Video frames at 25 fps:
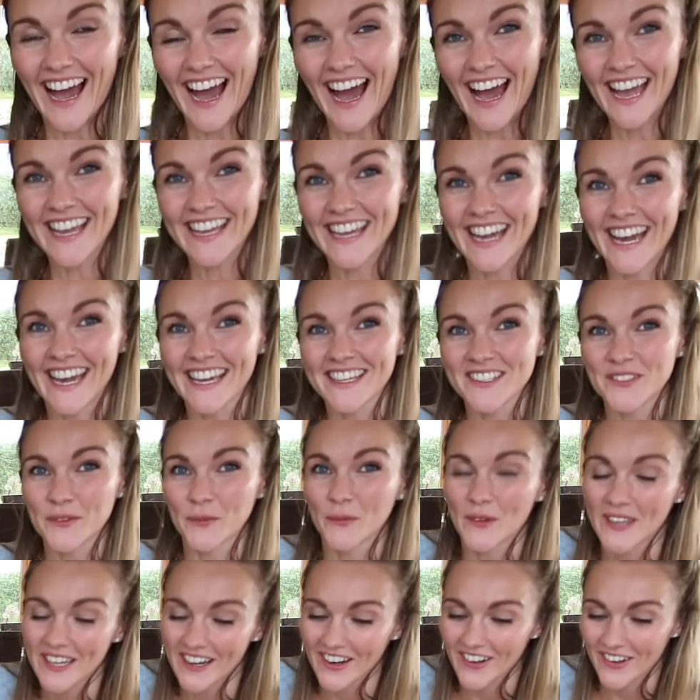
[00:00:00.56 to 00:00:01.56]
Hi guys,
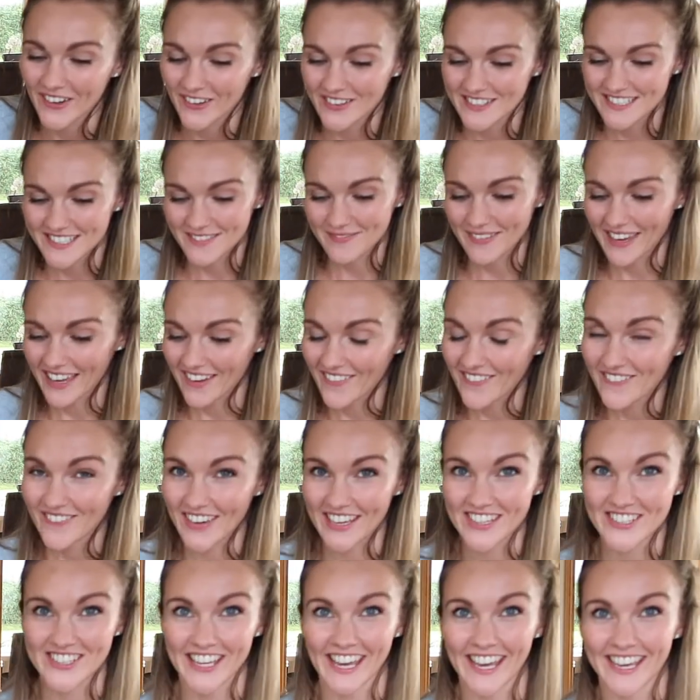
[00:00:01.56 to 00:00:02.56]
we are going to make
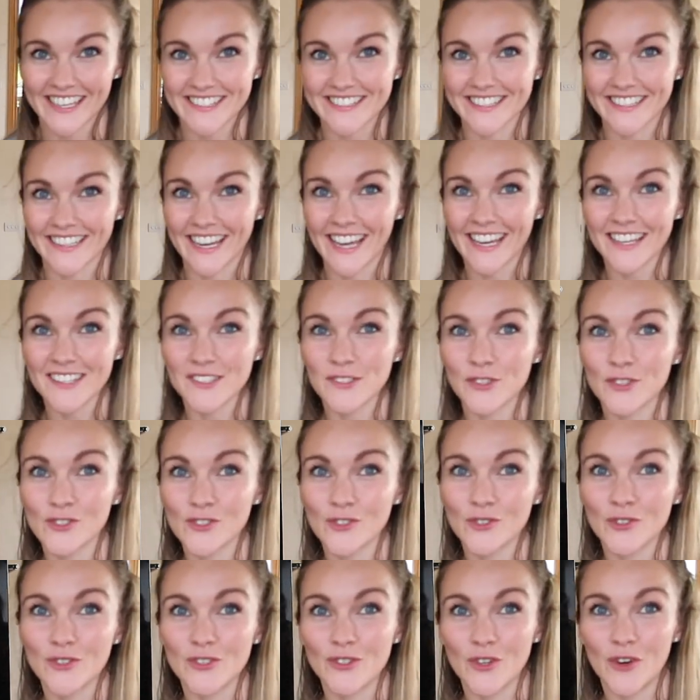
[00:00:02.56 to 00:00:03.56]
fish cakes tonight. So
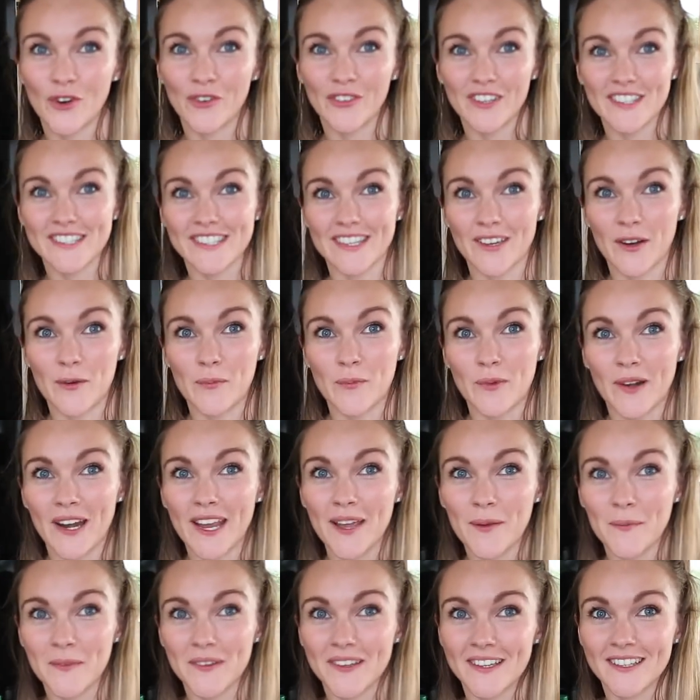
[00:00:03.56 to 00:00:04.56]
Joe's obviously on
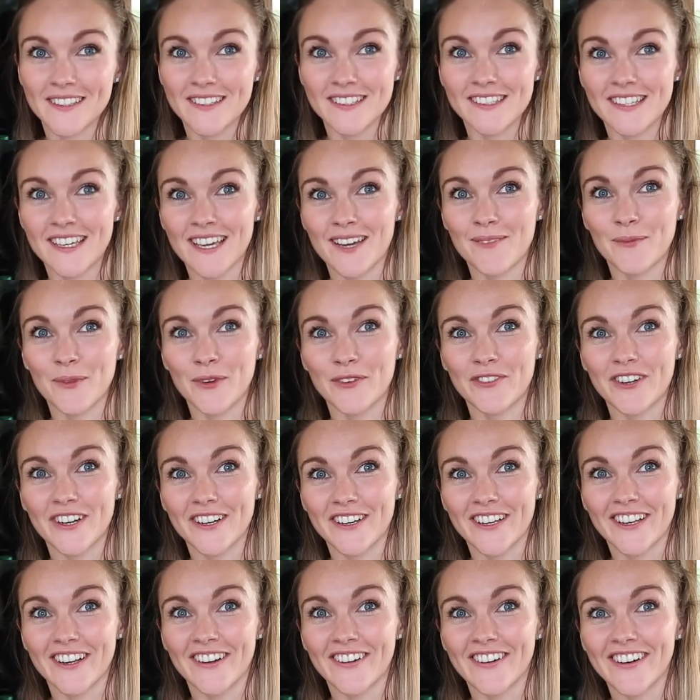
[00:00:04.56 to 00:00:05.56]
prep. You can see him over
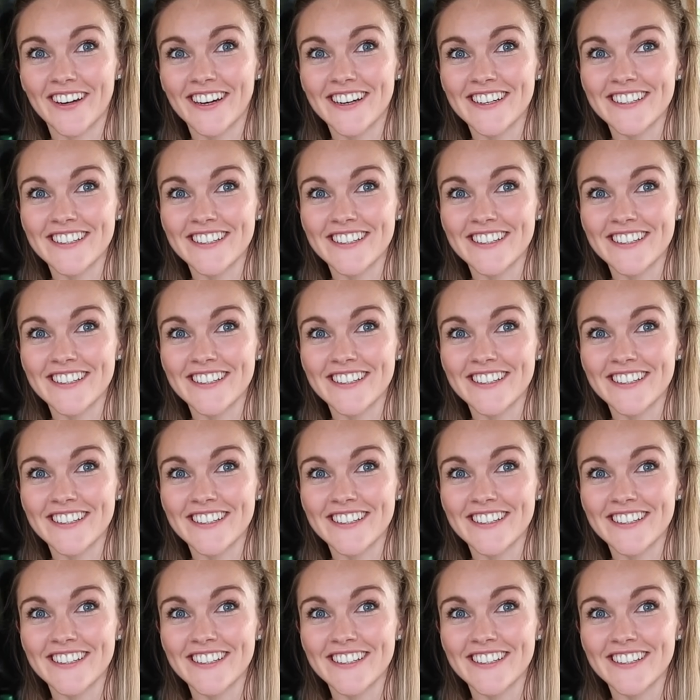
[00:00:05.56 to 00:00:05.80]
in the corner.